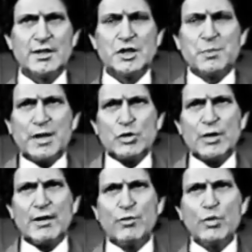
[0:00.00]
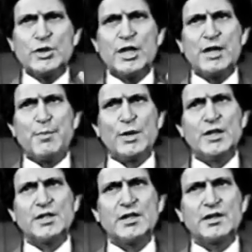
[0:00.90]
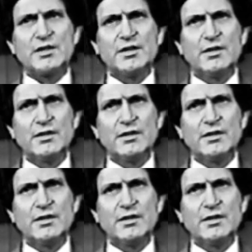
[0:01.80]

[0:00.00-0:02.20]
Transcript: spiritual evolution upon this earth.